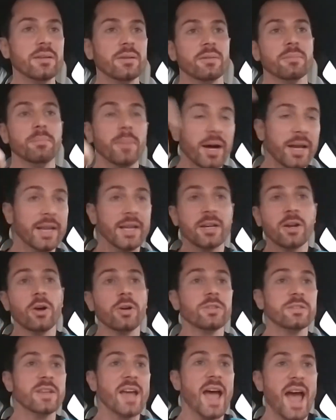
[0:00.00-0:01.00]
Money
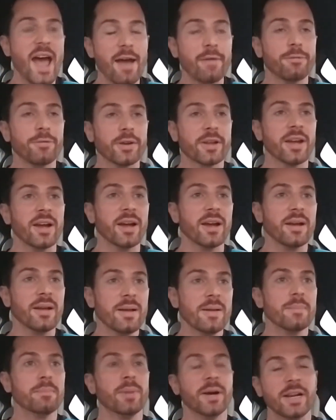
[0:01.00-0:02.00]
goes to Africa,
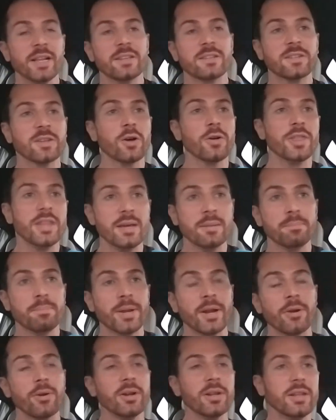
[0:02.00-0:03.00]
but it's so the
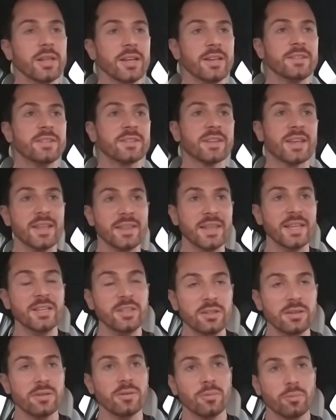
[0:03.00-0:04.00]
imperialists can
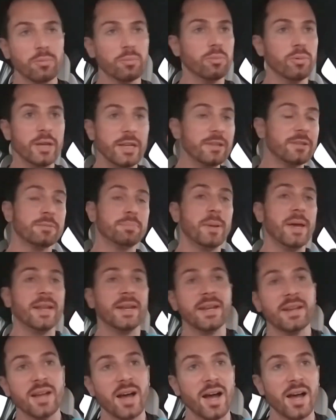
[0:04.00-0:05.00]
then, we spend
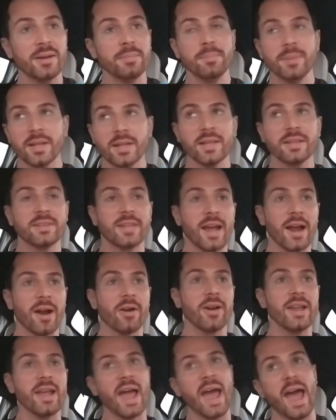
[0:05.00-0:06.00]
it on
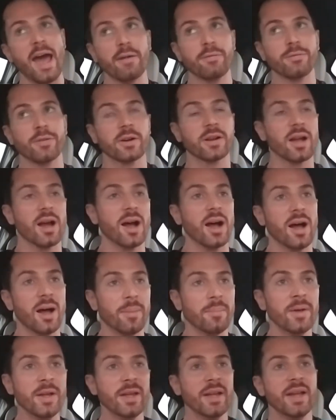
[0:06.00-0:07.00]
military,
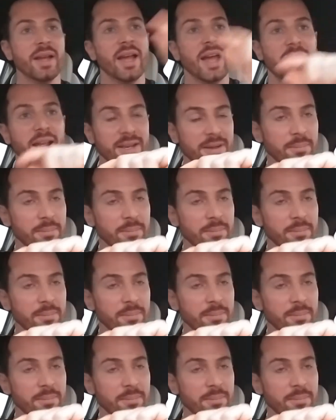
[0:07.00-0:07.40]
AFRICOM, and the